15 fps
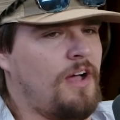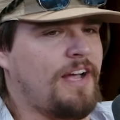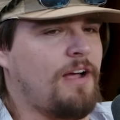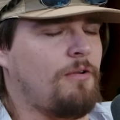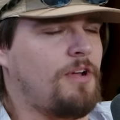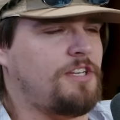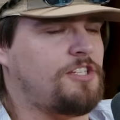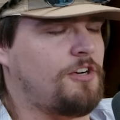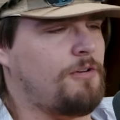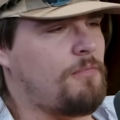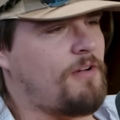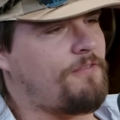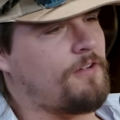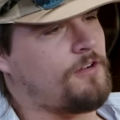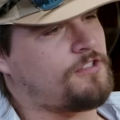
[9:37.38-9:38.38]
got redshirted
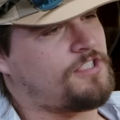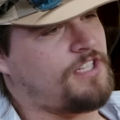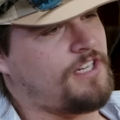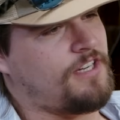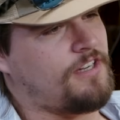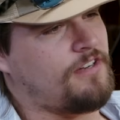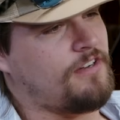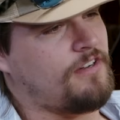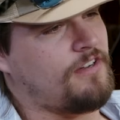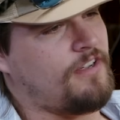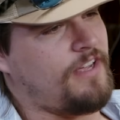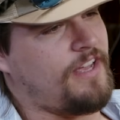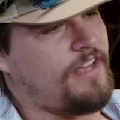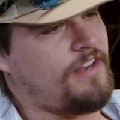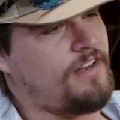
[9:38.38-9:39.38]
my first year
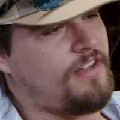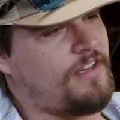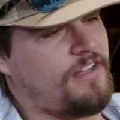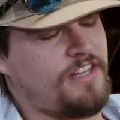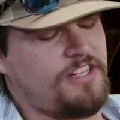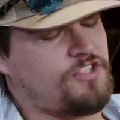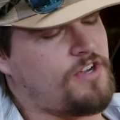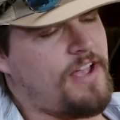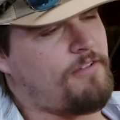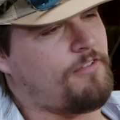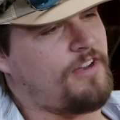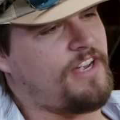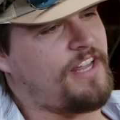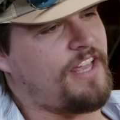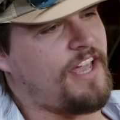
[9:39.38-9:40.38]
and didn't travel
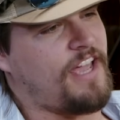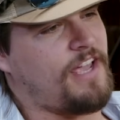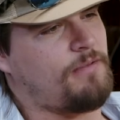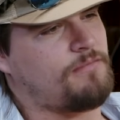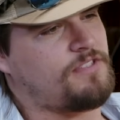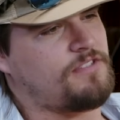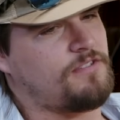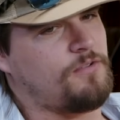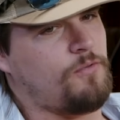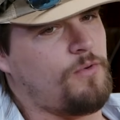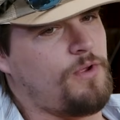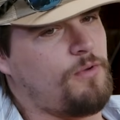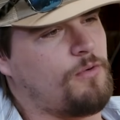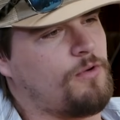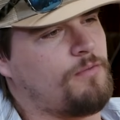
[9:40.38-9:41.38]
to any games.
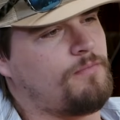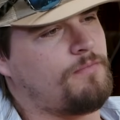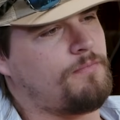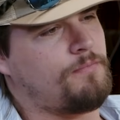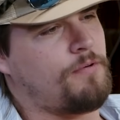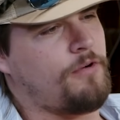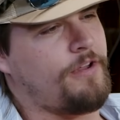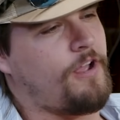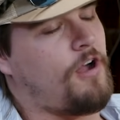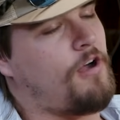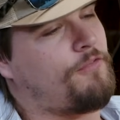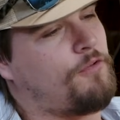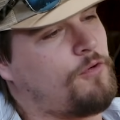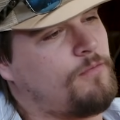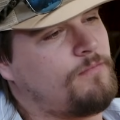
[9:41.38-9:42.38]
We were pretty
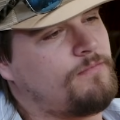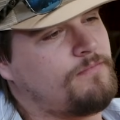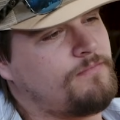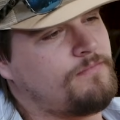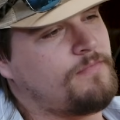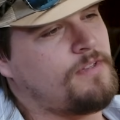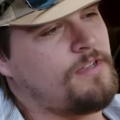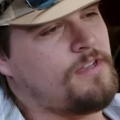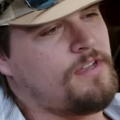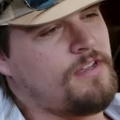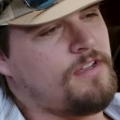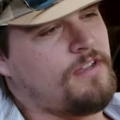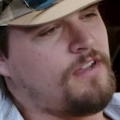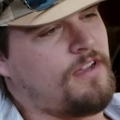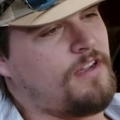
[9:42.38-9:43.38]
awful.
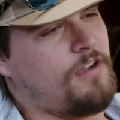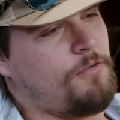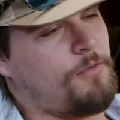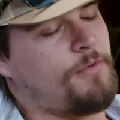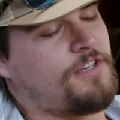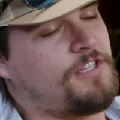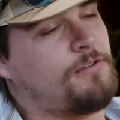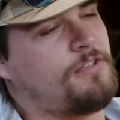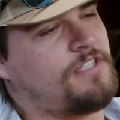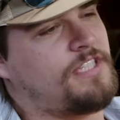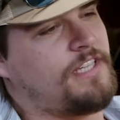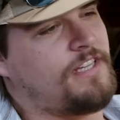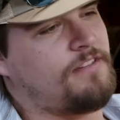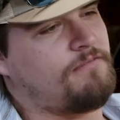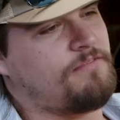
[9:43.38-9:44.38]
We went
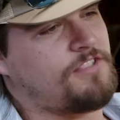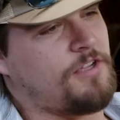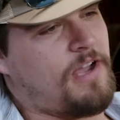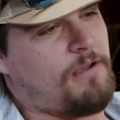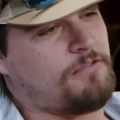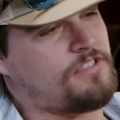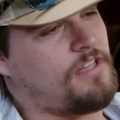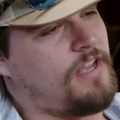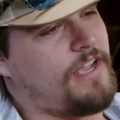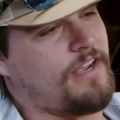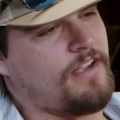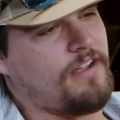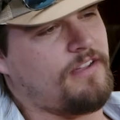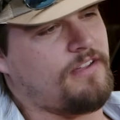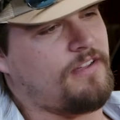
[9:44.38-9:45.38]
2-10. So I was like,
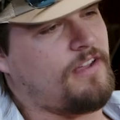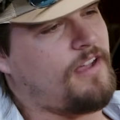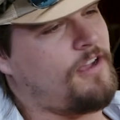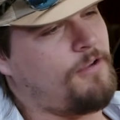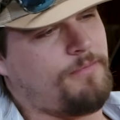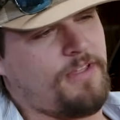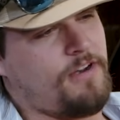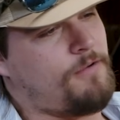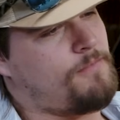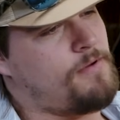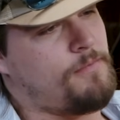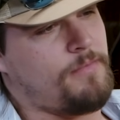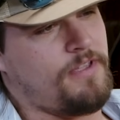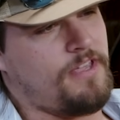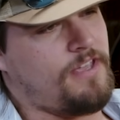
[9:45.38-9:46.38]
I hope they don't
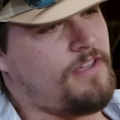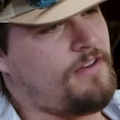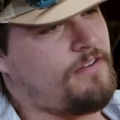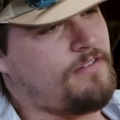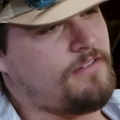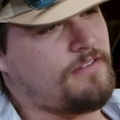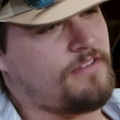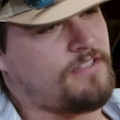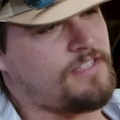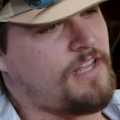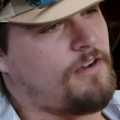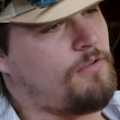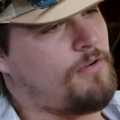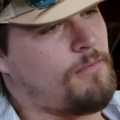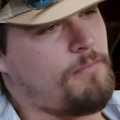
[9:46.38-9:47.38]
put me in because I
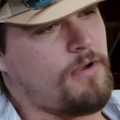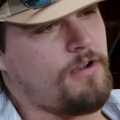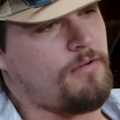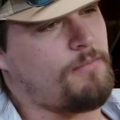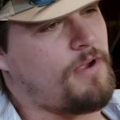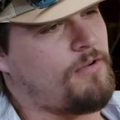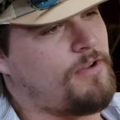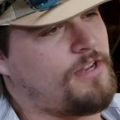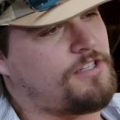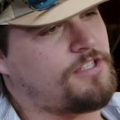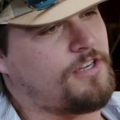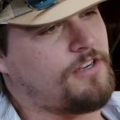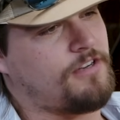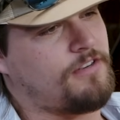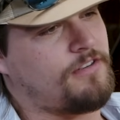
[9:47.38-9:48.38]
don't want to burn my red
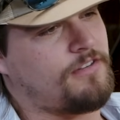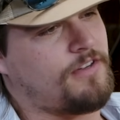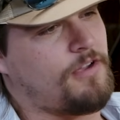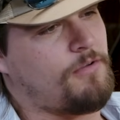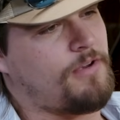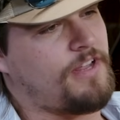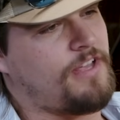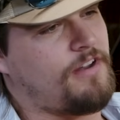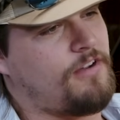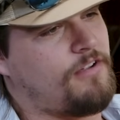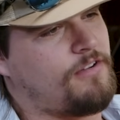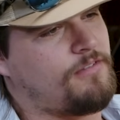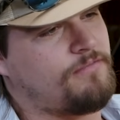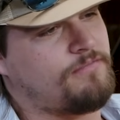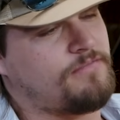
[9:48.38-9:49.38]
shirt going in
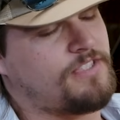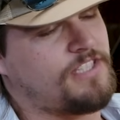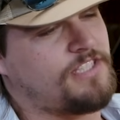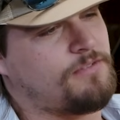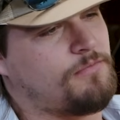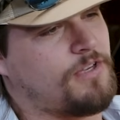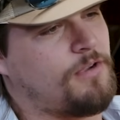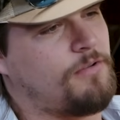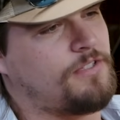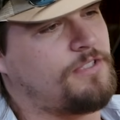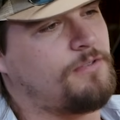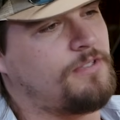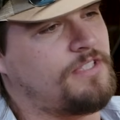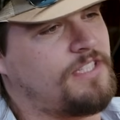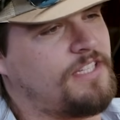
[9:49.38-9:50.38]
on a season we're going
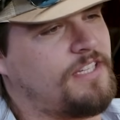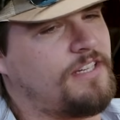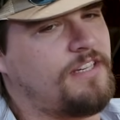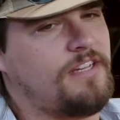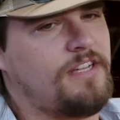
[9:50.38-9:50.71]
2-10.